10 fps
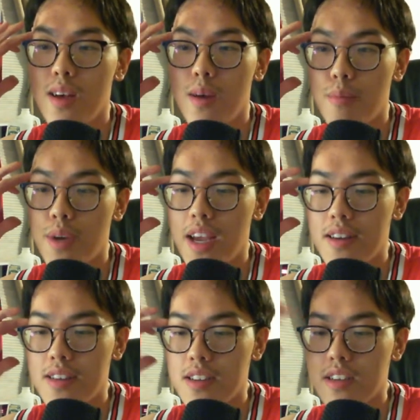But yeah,
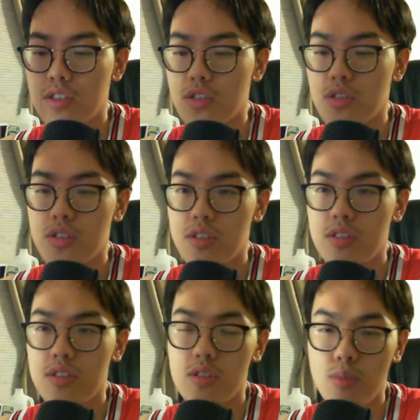just
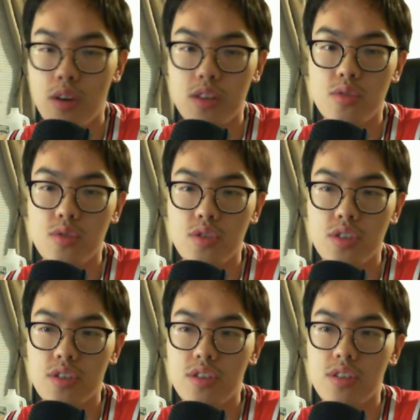small
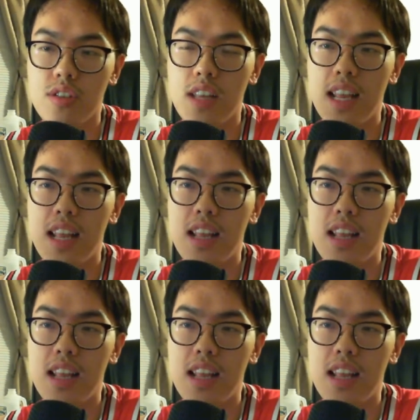solutions that